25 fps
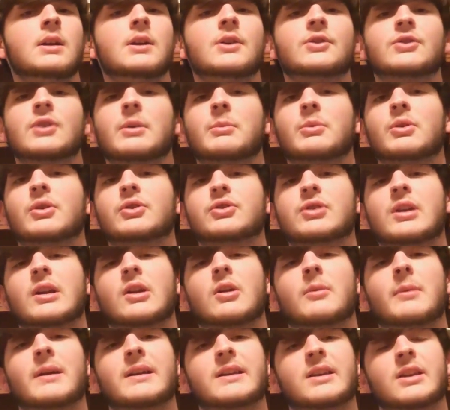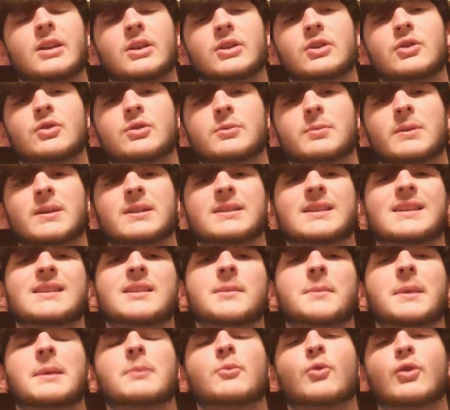So I'm going to try to go back to the news because that's
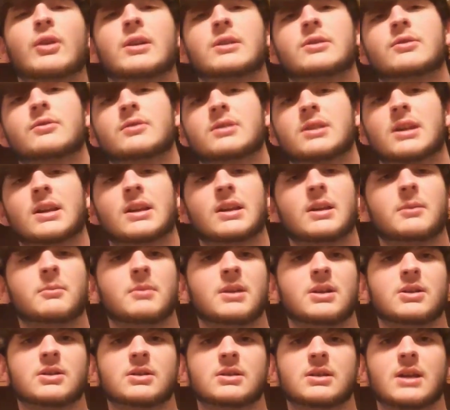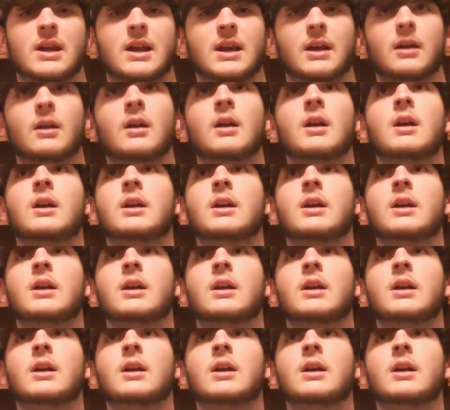something more interesting than me just saying